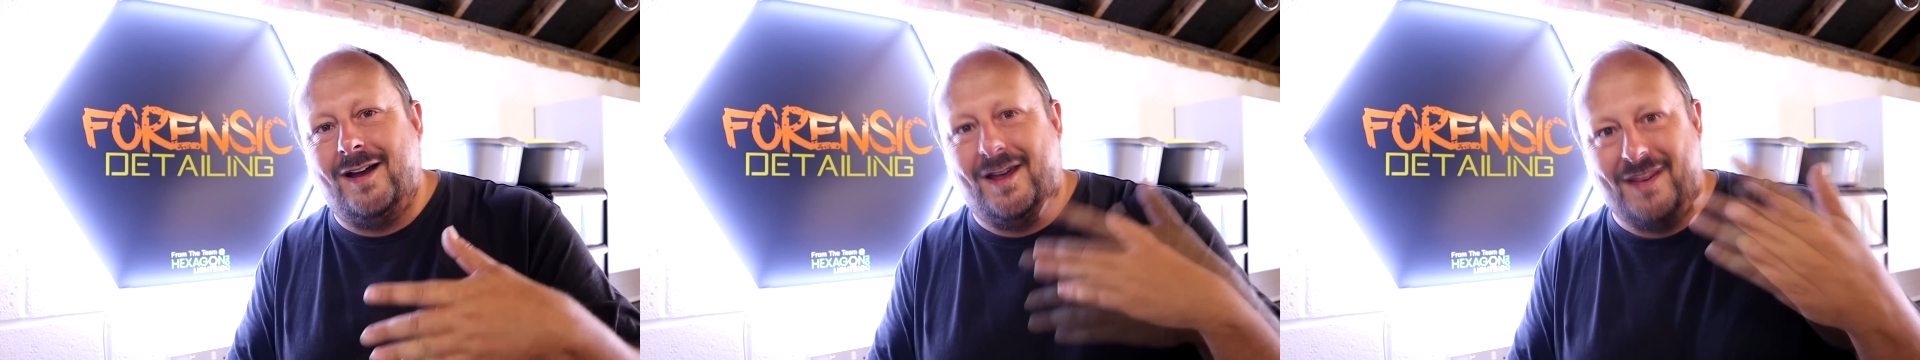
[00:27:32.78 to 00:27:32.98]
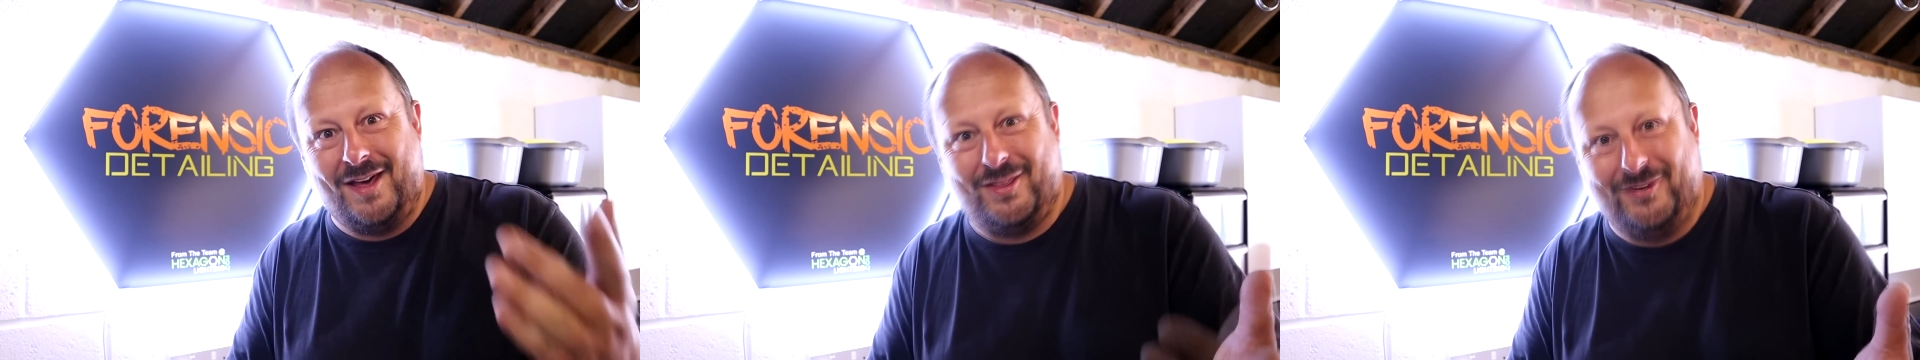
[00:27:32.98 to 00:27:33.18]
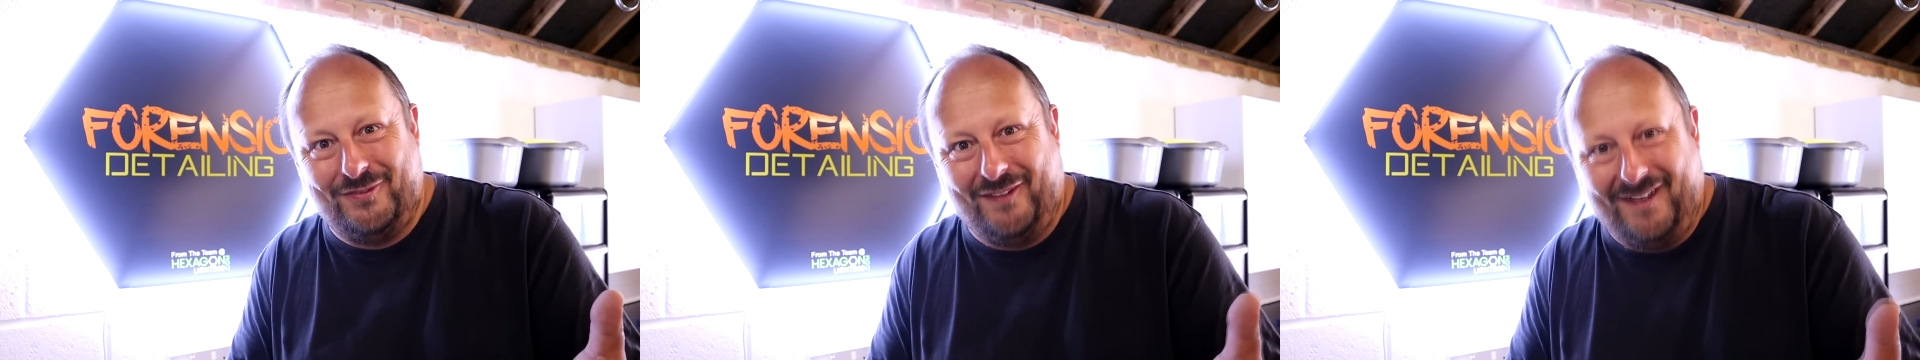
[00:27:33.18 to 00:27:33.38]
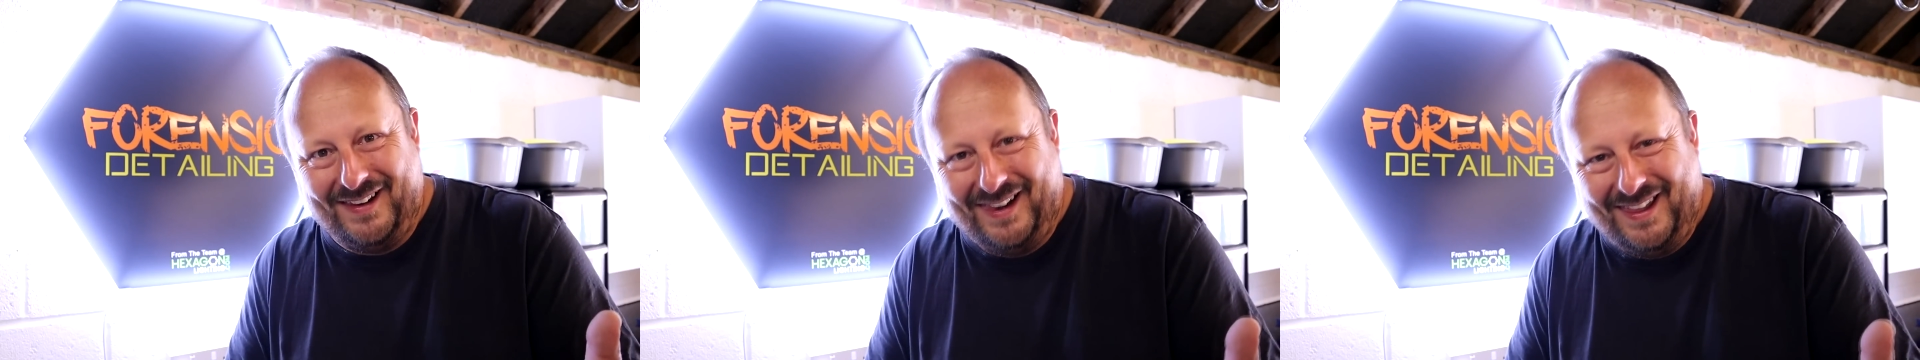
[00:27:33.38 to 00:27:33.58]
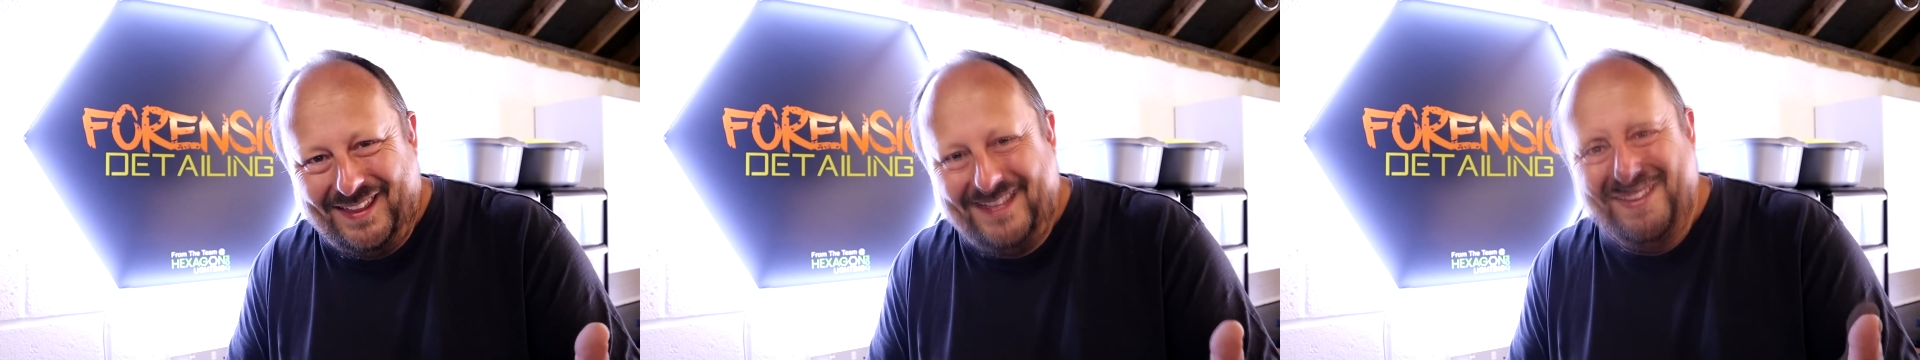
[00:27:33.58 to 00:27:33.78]
another
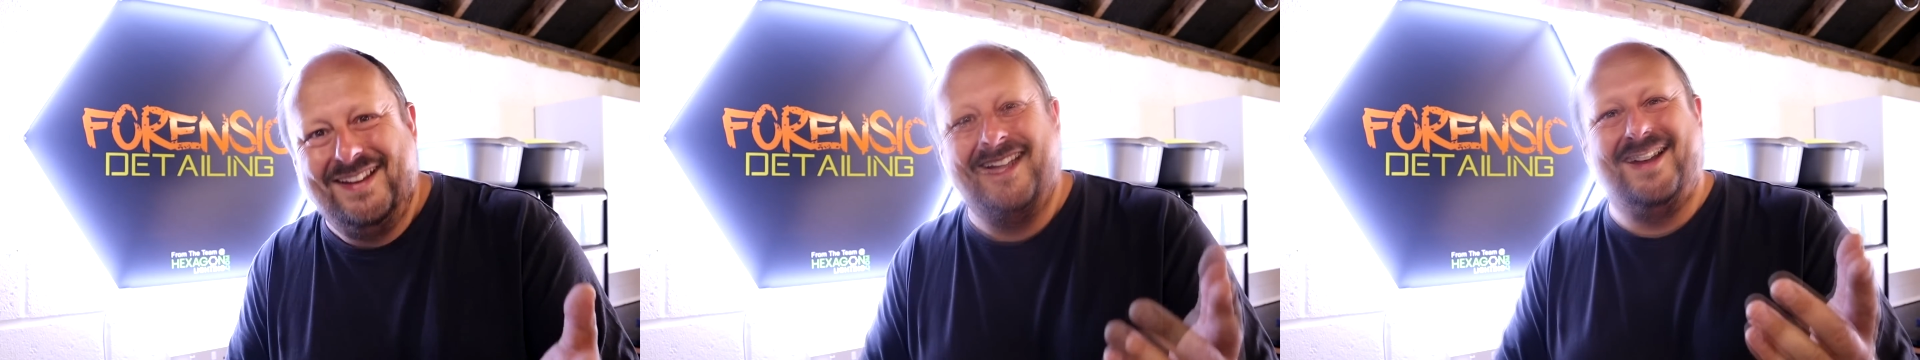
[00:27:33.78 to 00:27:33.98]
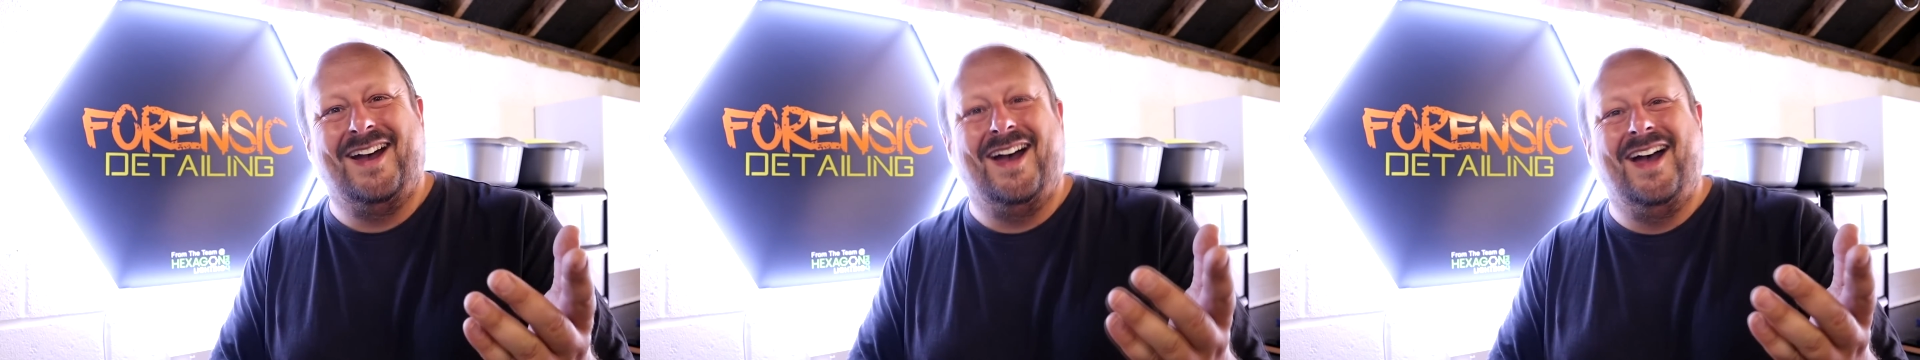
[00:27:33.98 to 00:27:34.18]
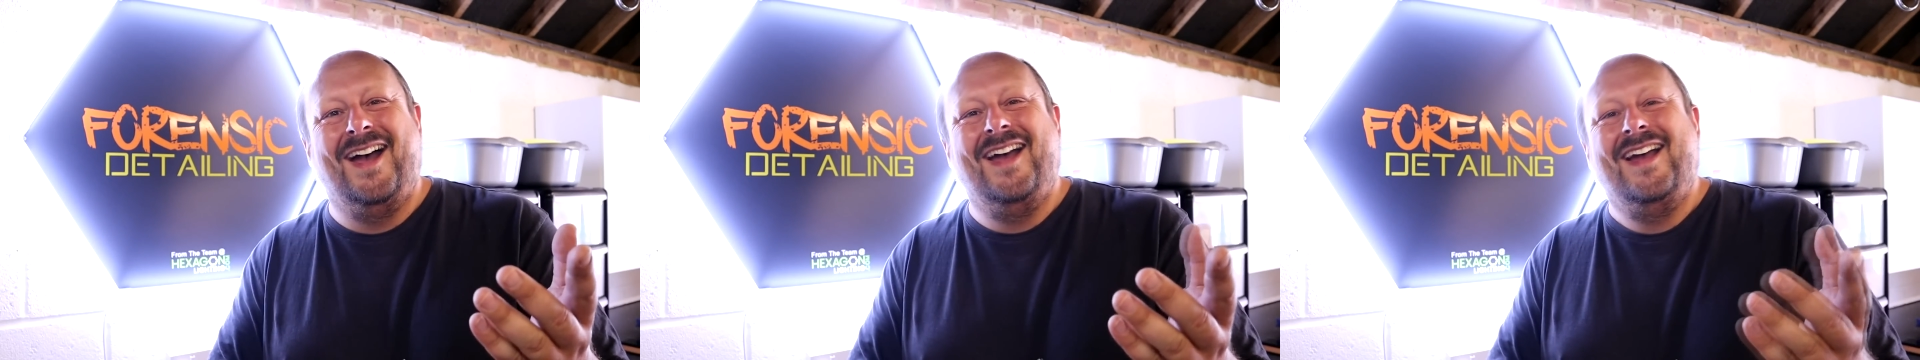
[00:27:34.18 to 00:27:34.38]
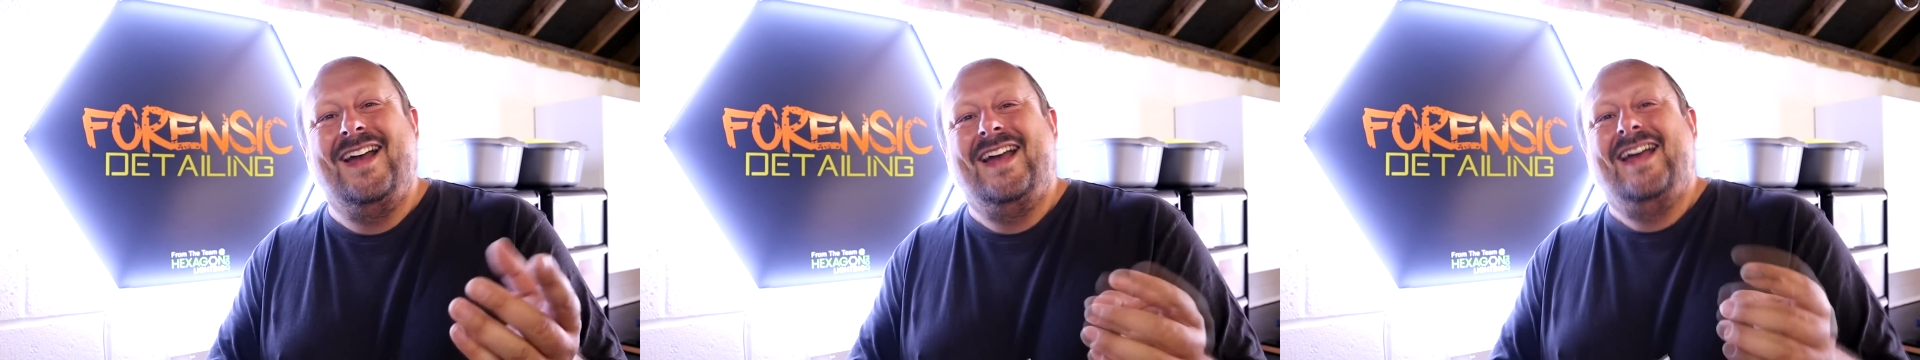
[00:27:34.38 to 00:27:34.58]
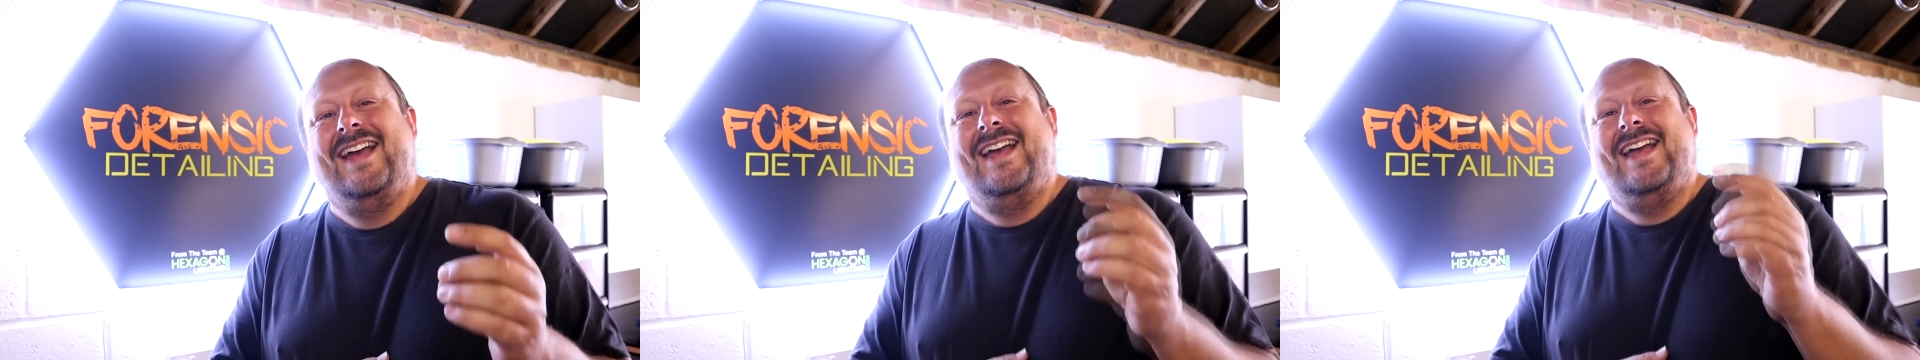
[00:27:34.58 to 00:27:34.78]
finally,
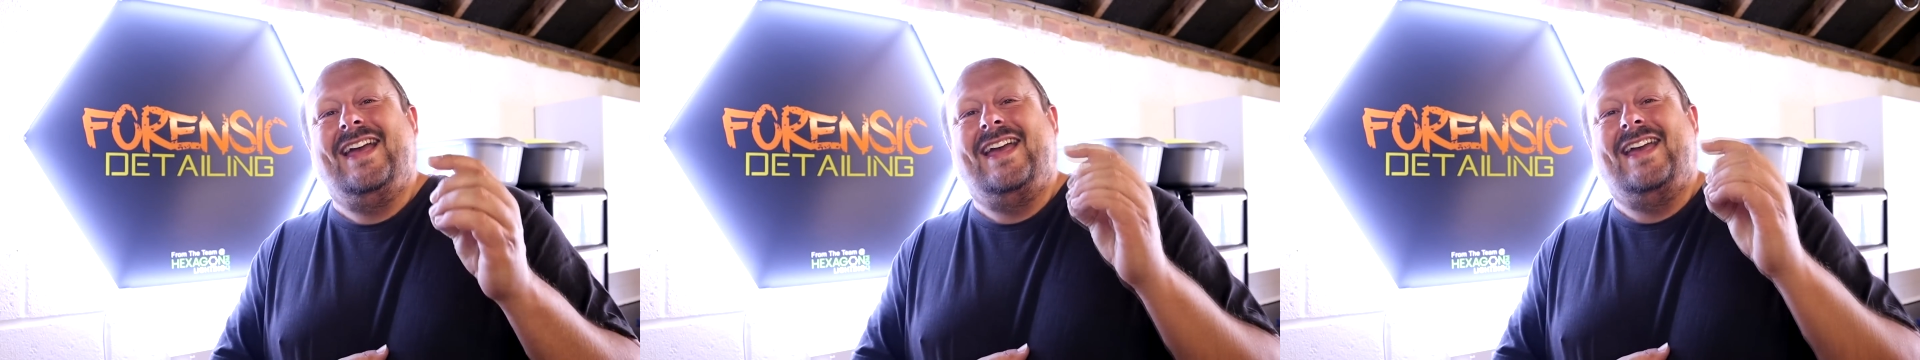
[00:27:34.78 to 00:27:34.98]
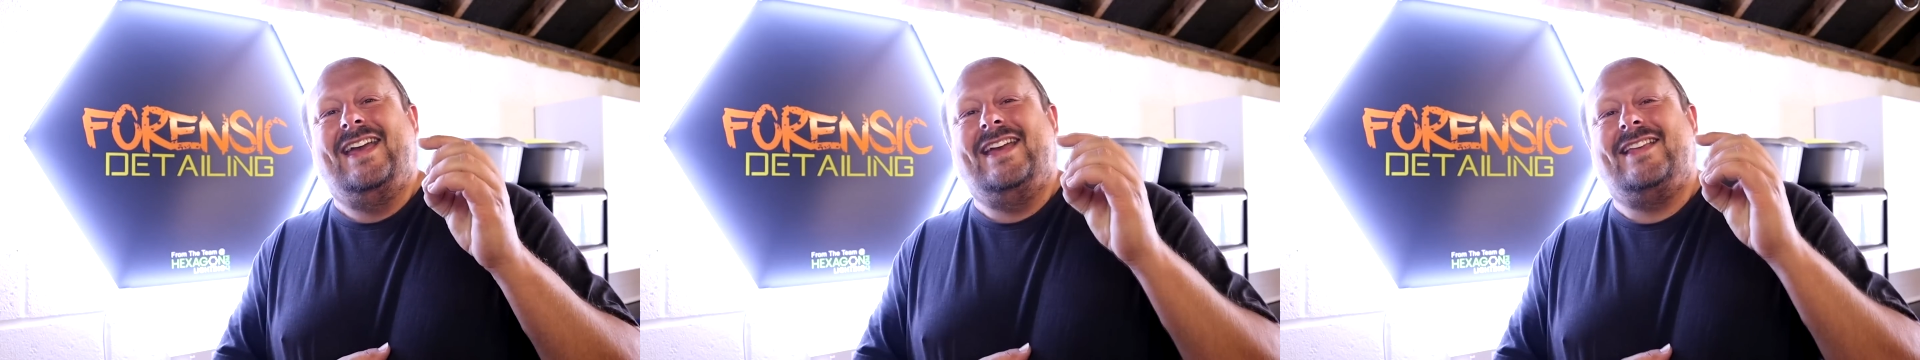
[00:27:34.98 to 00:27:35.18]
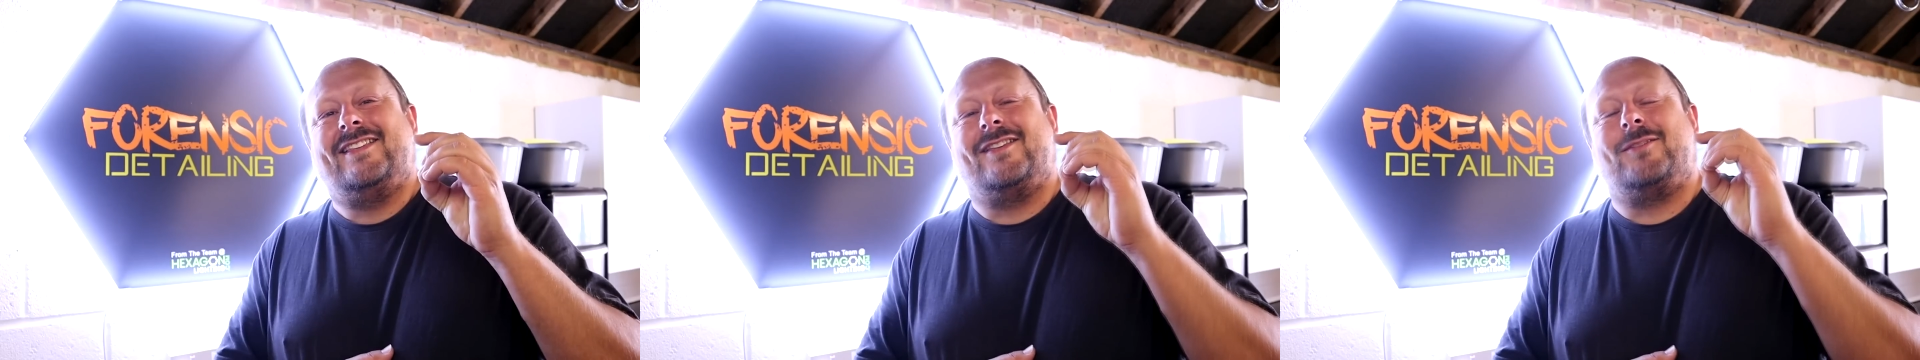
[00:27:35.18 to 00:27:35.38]
is